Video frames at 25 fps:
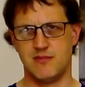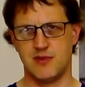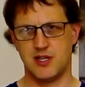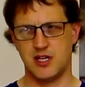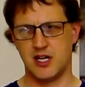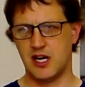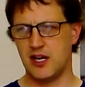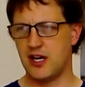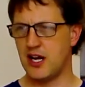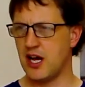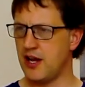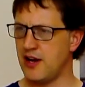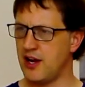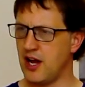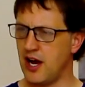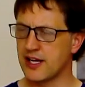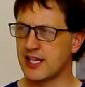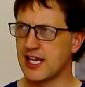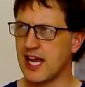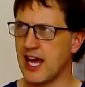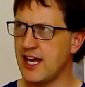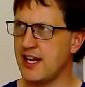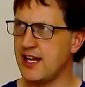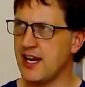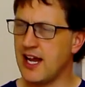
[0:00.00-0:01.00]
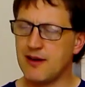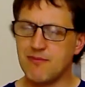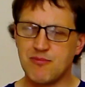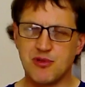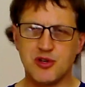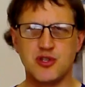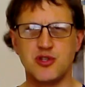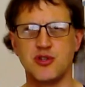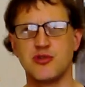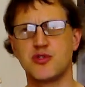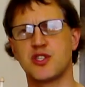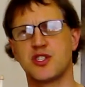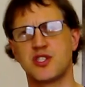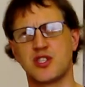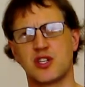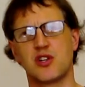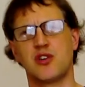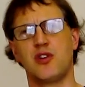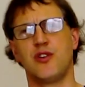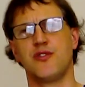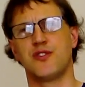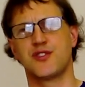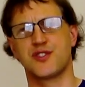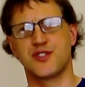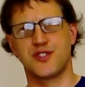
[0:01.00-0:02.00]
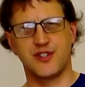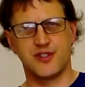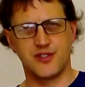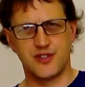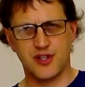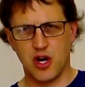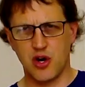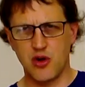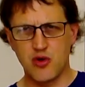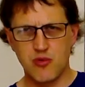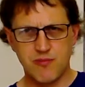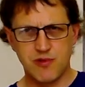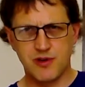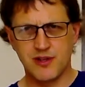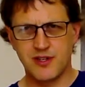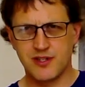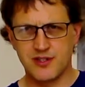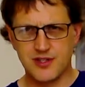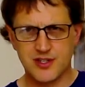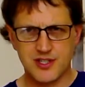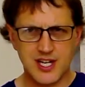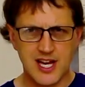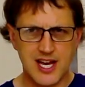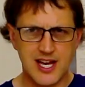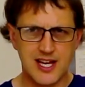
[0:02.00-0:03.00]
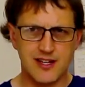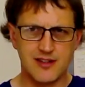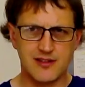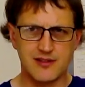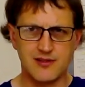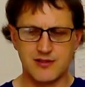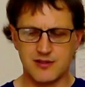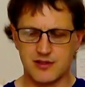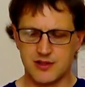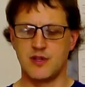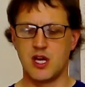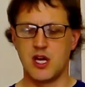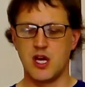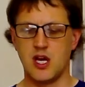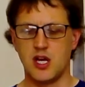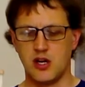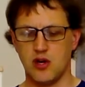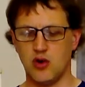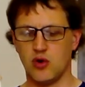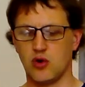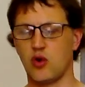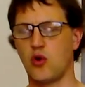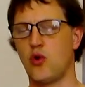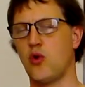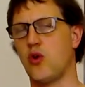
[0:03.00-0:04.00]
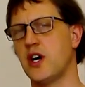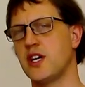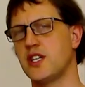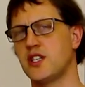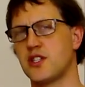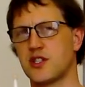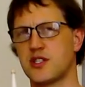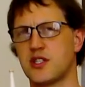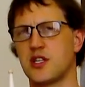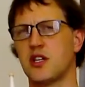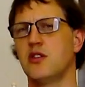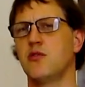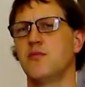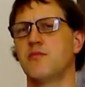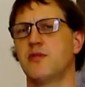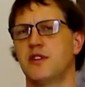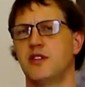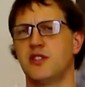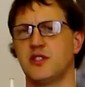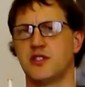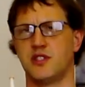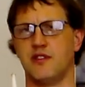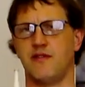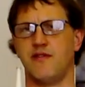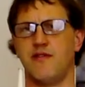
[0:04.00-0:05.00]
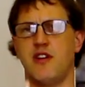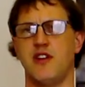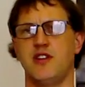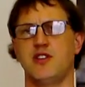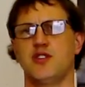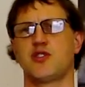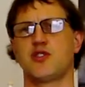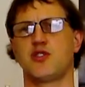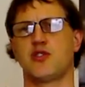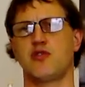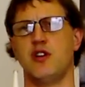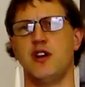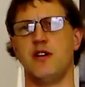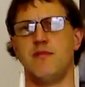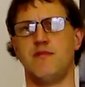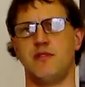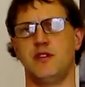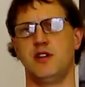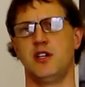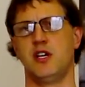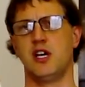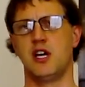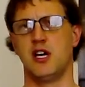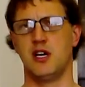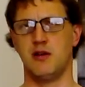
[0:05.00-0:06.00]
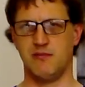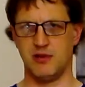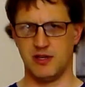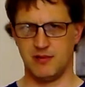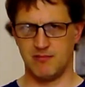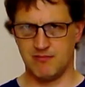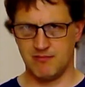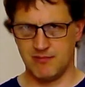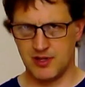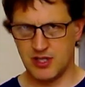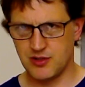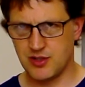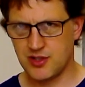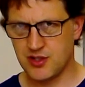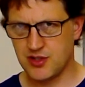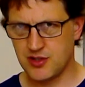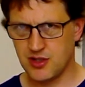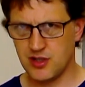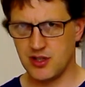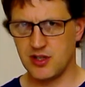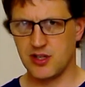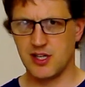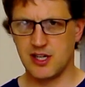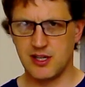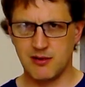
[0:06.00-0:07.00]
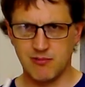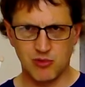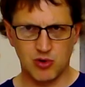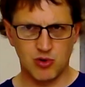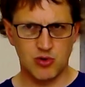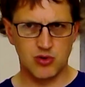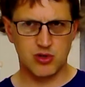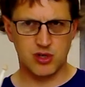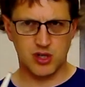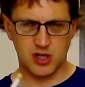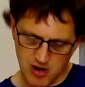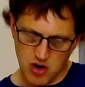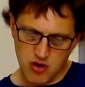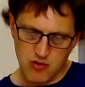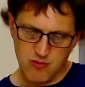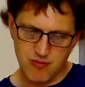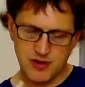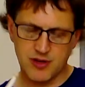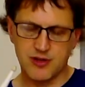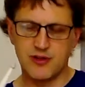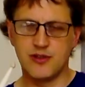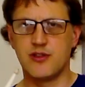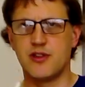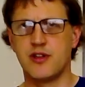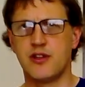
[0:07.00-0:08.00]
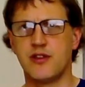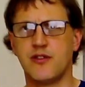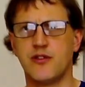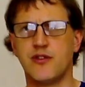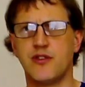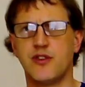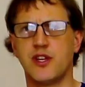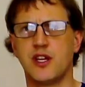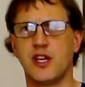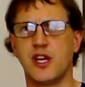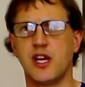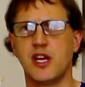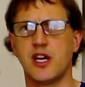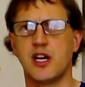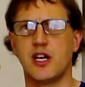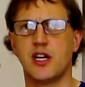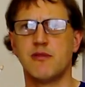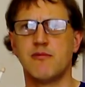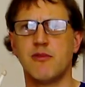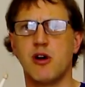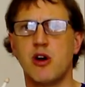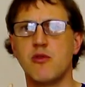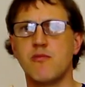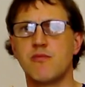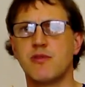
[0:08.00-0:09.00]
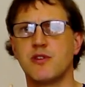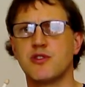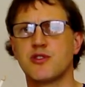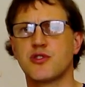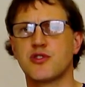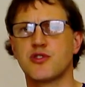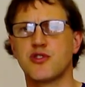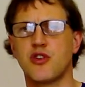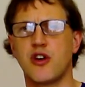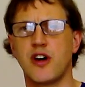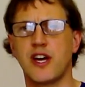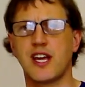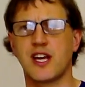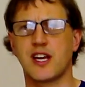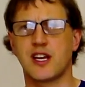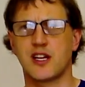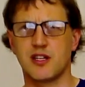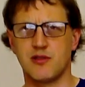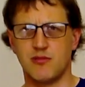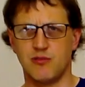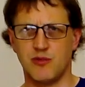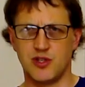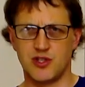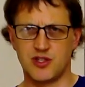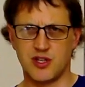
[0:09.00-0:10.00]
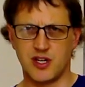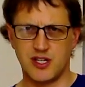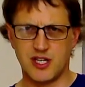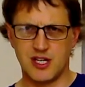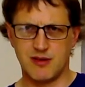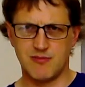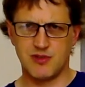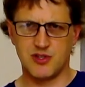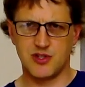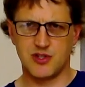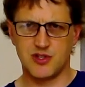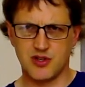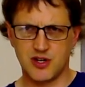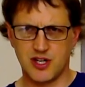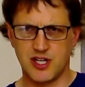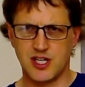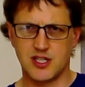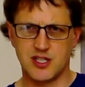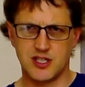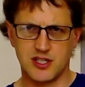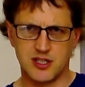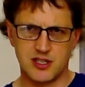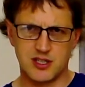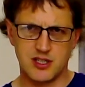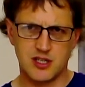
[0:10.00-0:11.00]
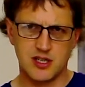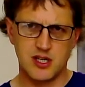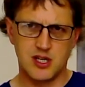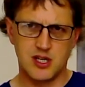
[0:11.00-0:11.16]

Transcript: And again, that produces a constant open sound. Not quite as open as the French grip, but most certainly more open than the open strike, which I demonstrated.